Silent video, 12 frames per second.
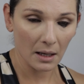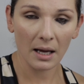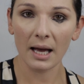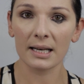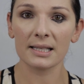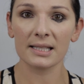
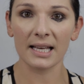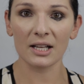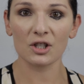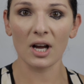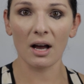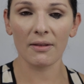kind of
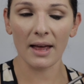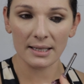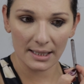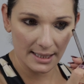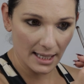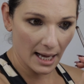sketch out
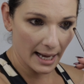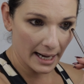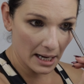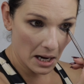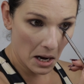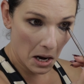that
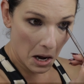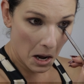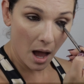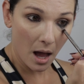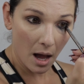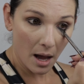design.
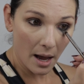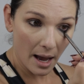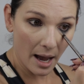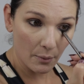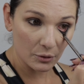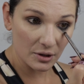
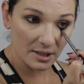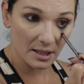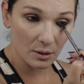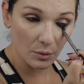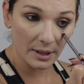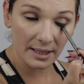And we're just
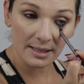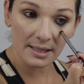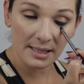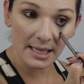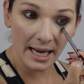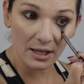gonna work in
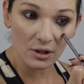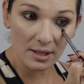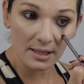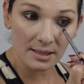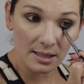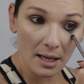
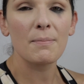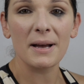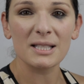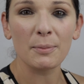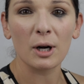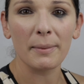stages. The
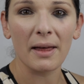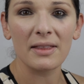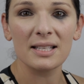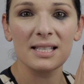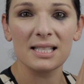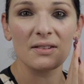best part about
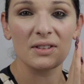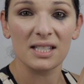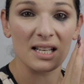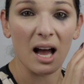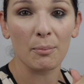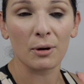this is if
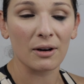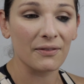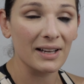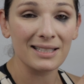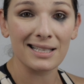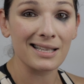it's not
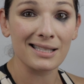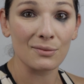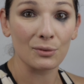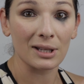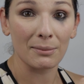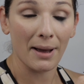perfect, it
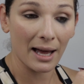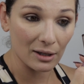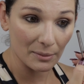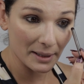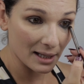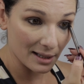doesn't really
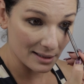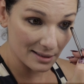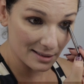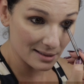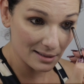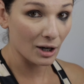matter
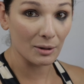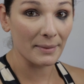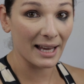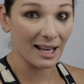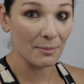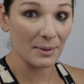because her
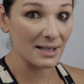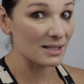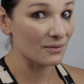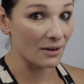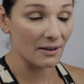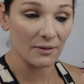makeup
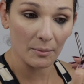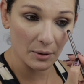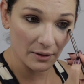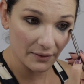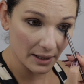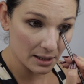is far from
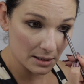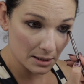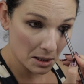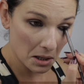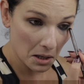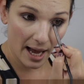
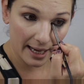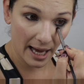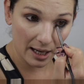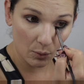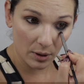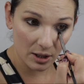perfect. I
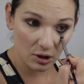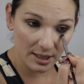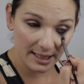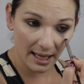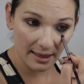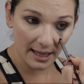kind of want to
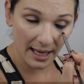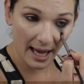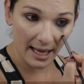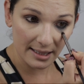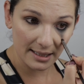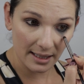just get the
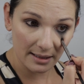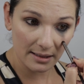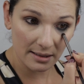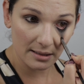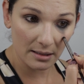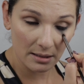
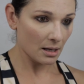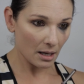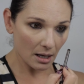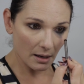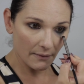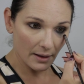essence
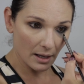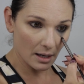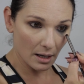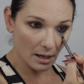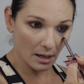of it.